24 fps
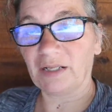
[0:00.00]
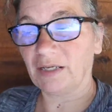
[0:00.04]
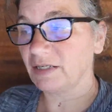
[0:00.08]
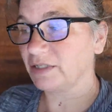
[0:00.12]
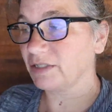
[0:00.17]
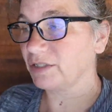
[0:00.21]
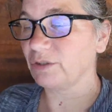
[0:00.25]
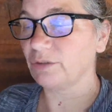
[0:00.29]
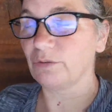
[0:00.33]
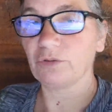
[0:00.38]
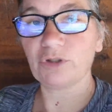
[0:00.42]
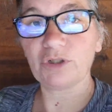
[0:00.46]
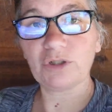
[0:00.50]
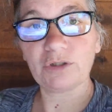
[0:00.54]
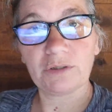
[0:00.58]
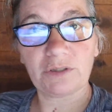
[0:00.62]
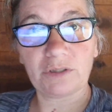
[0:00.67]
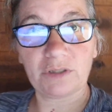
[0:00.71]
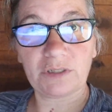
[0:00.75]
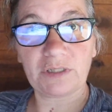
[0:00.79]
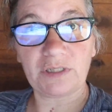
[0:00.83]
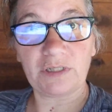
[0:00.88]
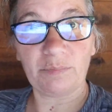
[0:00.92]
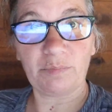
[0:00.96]
like to
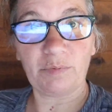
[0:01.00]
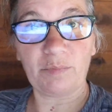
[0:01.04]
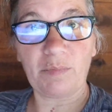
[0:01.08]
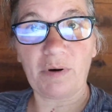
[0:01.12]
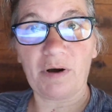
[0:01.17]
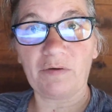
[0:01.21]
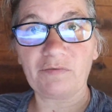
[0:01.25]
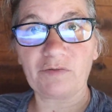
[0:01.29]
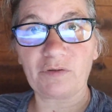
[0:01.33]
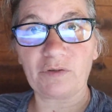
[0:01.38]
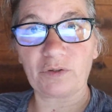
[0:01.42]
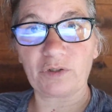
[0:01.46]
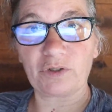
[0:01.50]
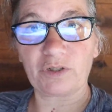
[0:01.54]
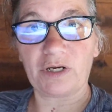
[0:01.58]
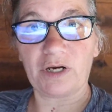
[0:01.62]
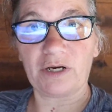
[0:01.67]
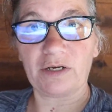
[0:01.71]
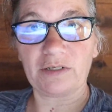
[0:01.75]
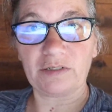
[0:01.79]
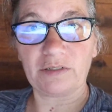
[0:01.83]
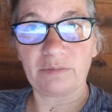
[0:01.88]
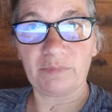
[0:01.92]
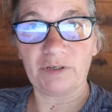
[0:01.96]
snip them off so there's
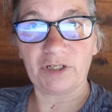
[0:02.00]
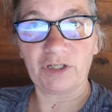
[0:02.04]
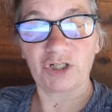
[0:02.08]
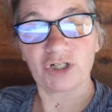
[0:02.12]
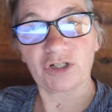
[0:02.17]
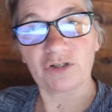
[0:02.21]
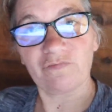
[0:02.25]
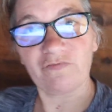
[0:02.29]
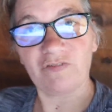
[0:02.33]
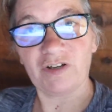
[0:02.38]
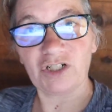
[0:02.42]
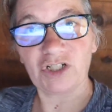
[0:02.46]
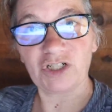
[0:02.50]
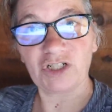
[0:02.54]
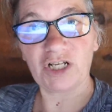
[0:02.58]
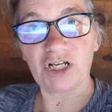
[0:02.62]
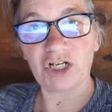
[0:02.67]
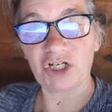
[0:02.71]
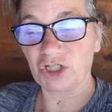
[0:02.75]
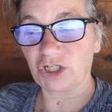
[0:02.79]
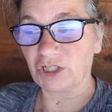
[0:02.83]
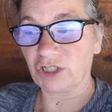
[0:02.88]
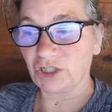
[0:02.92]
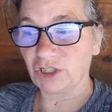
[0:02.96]
not as much
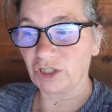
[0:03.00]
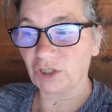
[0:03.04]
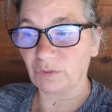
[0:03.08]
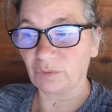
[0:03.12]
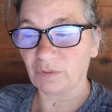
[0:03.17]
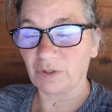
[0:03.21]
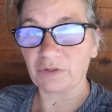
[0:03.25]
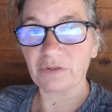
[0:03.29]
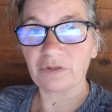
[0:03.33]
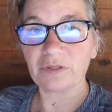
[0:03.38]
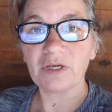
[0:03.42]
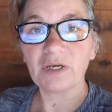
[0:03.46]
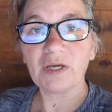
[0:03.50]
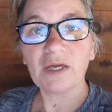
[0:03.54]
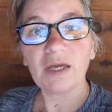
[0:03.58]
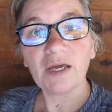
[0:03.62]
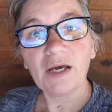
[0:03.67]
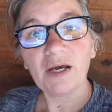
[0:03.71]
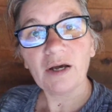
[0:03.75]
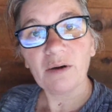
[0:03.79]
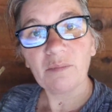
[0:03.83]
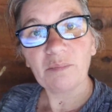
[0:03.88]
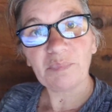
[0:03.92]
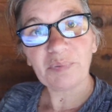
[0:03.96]
vegetation to deal with.
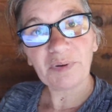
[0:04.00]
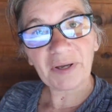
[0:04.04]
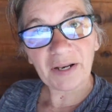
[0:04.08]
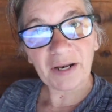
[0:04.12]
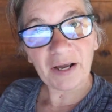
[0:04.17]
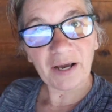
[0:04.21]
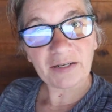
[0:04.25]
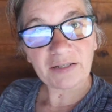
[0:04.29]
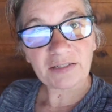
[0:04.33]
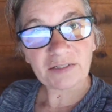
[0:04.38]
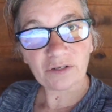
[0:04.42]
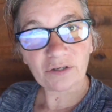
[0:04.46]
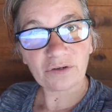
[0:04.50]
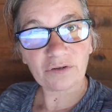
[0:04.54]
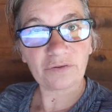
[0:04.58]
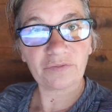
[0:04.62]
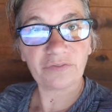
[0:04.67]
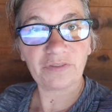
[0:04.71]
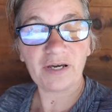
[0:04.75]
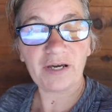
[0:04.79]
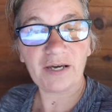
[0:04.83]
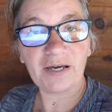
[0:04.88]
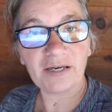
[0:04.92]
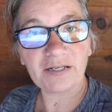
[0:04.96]
But I saw
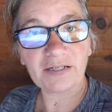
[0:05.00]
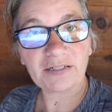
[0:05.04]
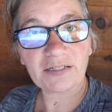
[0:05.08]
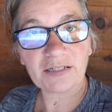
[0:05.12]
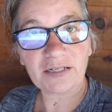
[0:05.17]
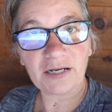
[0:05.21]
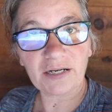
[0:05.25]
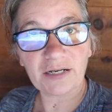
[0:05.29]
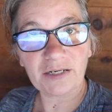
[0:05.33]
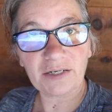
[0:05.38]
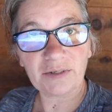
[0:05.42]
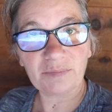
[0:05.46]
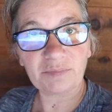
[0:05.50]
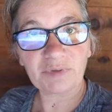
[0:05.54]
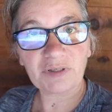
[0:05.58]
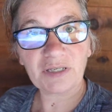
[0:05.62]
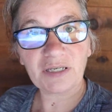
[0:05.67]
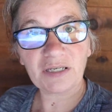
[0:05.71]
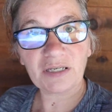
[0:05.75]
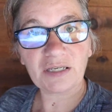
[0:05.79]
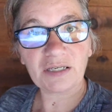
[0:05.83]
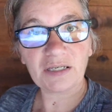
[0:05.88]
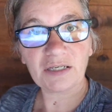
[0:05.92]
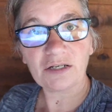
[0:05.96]
that
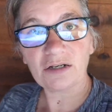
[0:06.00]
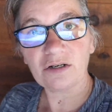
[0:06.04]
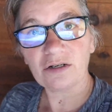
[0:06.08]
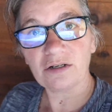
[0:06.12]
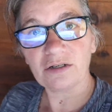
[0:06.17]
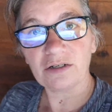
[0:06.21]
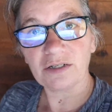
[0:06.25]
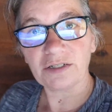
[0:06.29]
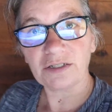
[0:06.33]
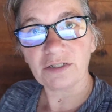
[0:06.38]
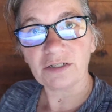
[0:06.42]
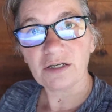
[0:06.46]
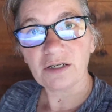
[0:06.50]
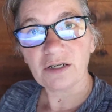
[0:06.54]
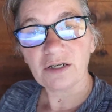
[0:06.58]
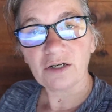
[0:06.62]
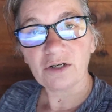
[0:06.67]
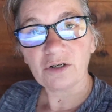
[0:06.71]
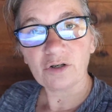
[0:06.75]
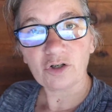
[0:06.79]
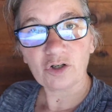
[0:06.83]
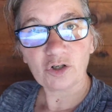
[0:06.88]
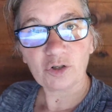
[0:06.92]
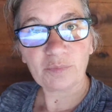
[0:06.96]
Kiki on
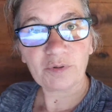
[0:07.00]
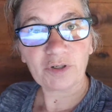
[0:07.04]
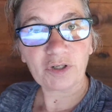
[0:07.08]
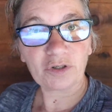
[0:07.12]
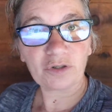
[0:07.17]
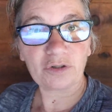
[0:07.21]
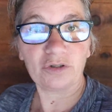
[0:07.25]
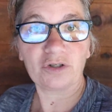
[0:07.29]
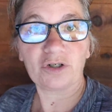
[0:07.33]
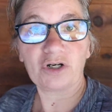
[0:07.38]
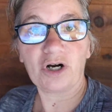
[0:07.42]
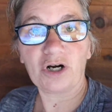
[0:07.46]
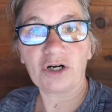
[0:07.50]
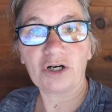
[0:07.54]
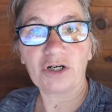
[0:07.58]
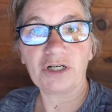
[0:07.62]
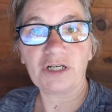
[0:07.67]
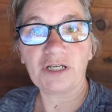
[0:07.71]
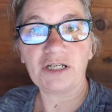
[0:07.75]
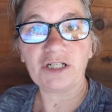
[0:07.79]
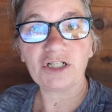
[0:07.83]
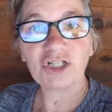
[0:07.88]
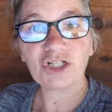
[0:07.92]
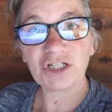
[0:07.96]
Urban Girl
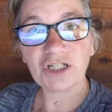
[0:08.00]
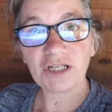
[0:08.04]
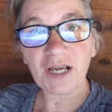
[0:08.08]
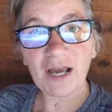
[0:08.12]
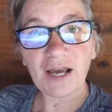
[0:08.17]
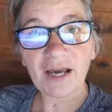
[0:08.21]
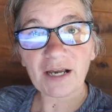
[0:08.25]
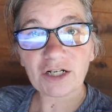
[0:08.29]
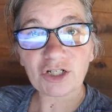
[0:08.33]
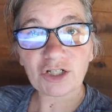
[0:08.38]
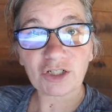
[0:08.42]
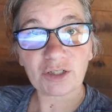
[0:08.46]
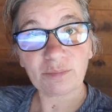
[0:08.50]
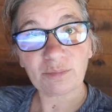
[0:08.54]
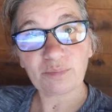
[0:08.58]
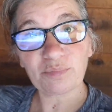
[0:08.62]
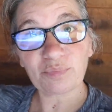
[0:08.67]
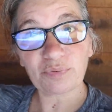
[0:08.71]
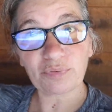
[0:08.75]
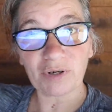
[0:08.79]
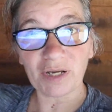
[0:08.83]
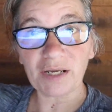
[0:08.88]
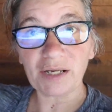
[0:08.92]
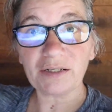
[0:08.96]
Gardening, she actually
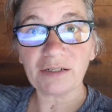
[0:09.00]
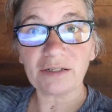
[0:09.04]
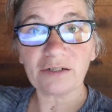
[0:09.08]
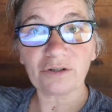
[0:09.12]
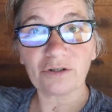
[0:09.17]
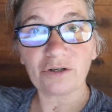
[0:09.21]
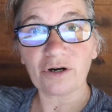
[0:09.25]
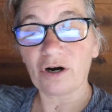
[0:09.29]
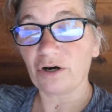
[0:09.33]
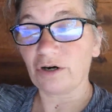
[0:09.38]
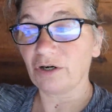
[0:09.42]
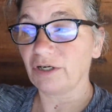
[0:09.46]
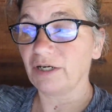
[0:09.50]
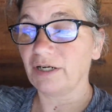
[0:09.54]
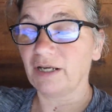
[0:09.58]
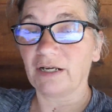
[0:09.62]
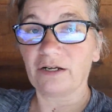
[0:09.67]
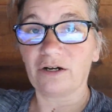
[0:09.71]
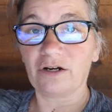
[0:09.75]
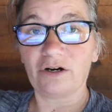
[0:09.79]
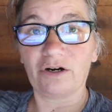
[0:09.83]
braided her hardneck